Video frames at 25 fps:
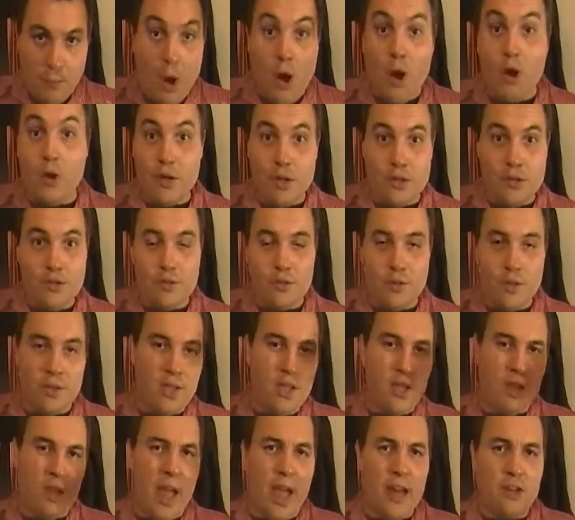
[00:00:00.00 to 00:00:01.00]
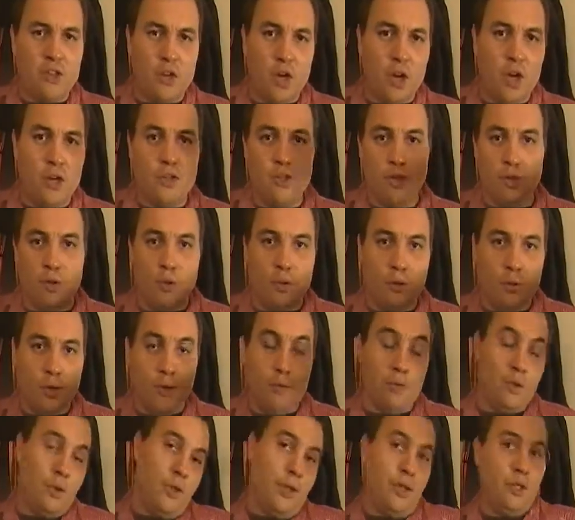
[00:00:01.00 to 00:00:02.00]
parties that they latch onto,
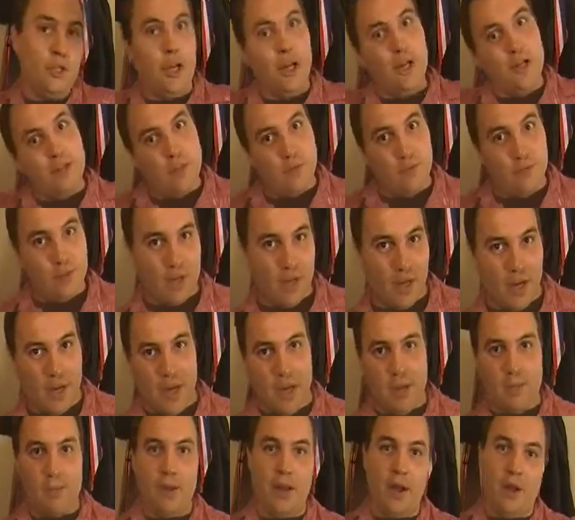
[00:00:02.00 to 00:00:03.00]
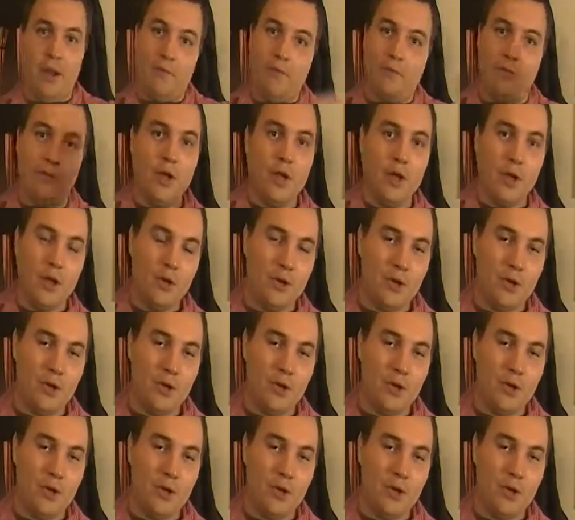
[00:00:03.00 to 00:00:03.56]
even though they change over time and have